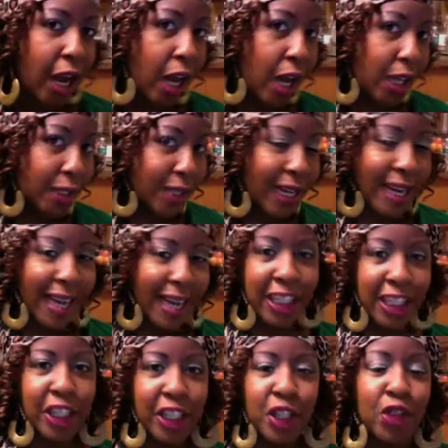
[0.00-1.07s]
Oh, and I
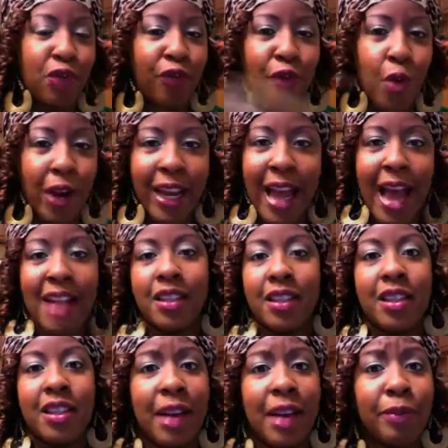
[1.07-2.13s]
can just forecast,
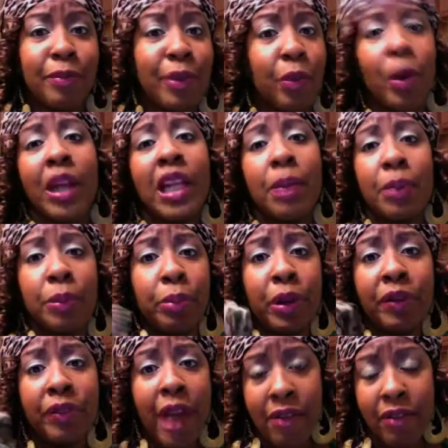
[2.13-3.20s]
because I've been wearing lip and
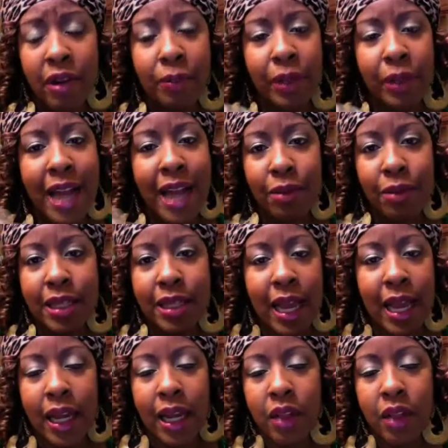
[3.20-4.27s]
print forever, but now it's
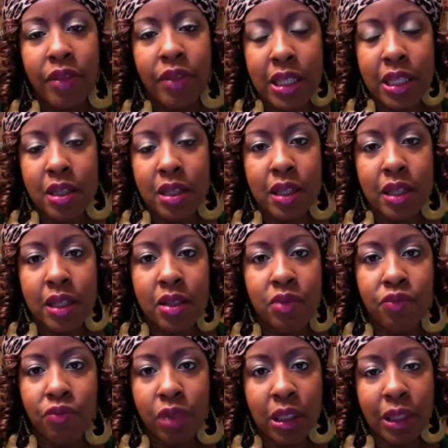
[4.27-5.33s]
like this, it's
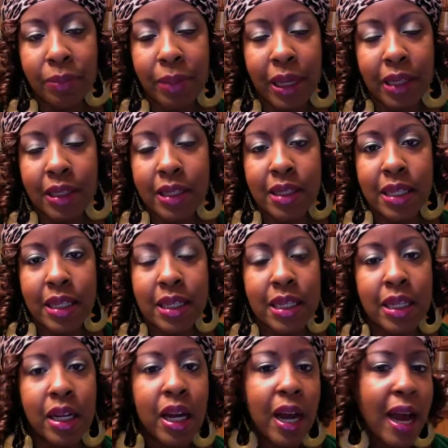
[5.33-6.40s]
really big this
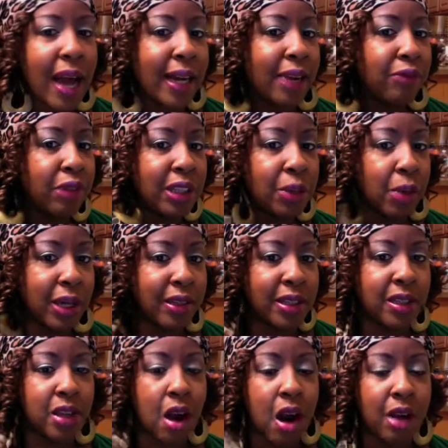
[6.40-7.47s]
season, and I really wanted
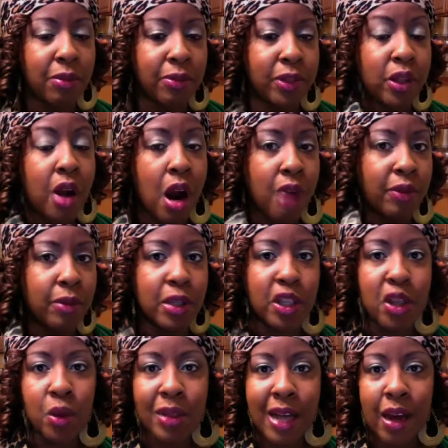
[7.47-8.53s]
this scarf. It was
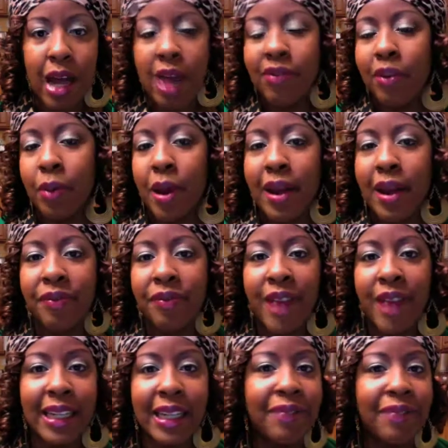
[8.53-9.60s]
sold out everywhere, and I
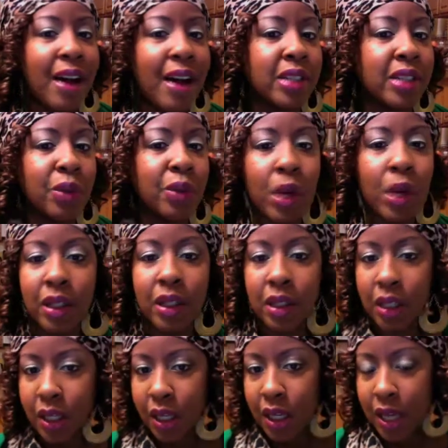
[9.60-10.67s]
finally found it in one
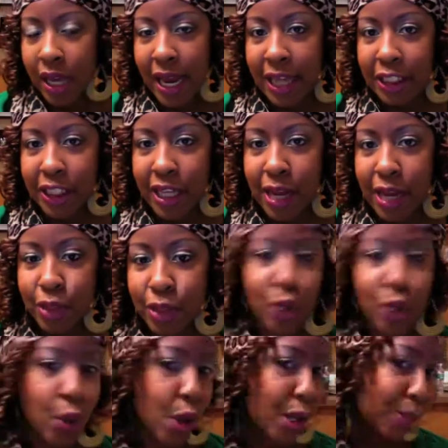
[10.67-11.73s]
H&M
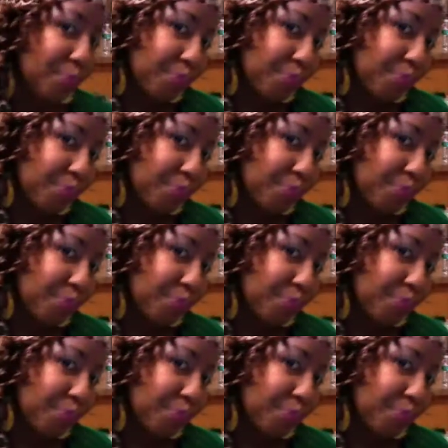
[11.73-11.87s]
store.